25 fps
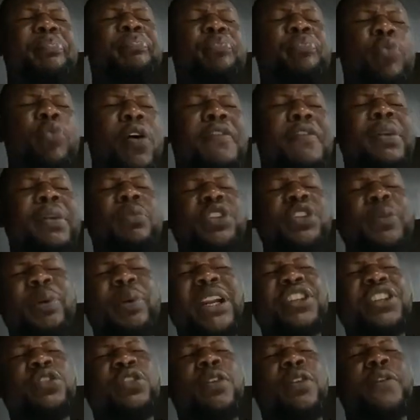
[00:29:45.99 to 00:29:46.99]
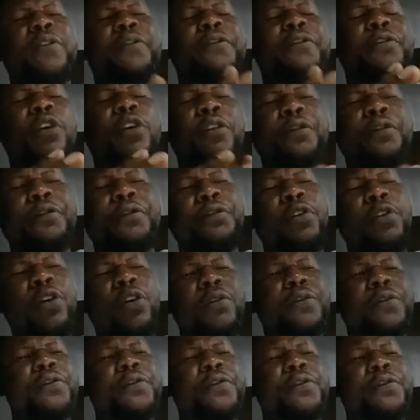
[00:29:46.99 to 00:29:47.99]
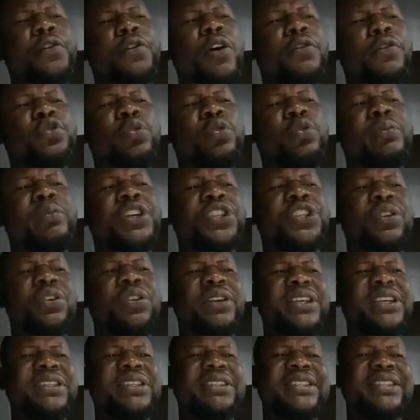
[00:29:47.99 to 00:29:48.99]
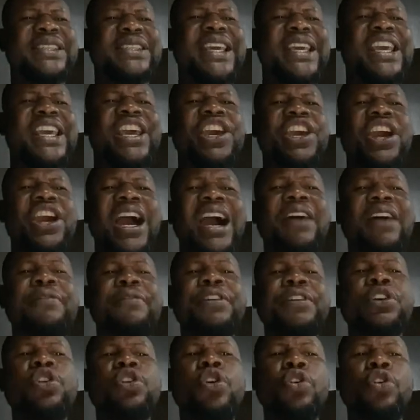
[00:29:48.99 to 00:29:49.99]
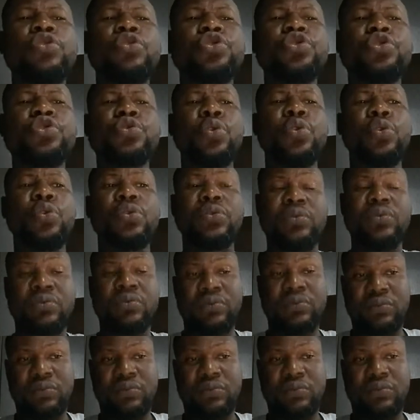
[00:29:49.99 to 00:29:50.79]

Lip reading: one of the most important things of automation is having control.